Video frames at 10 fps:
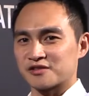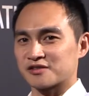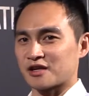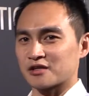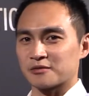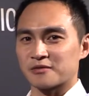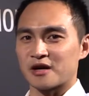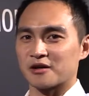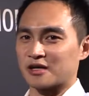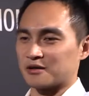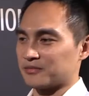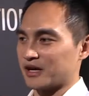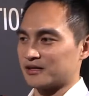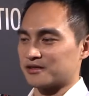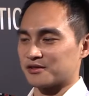some of our
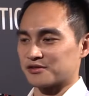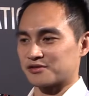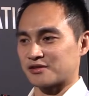competitors,